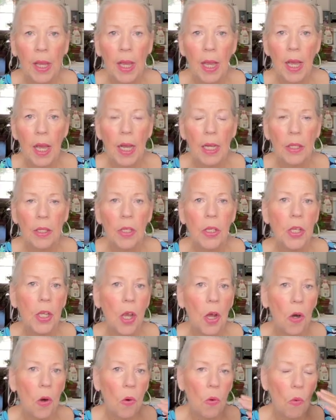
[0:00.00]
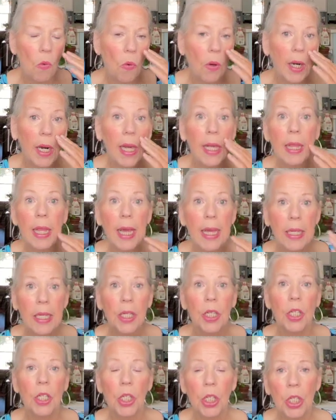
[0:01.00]
And so what I like
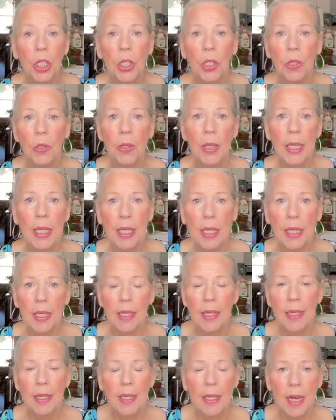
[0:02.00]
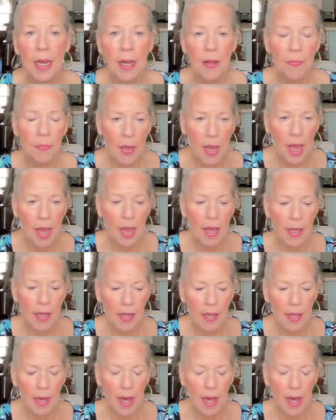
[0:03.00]
to do is I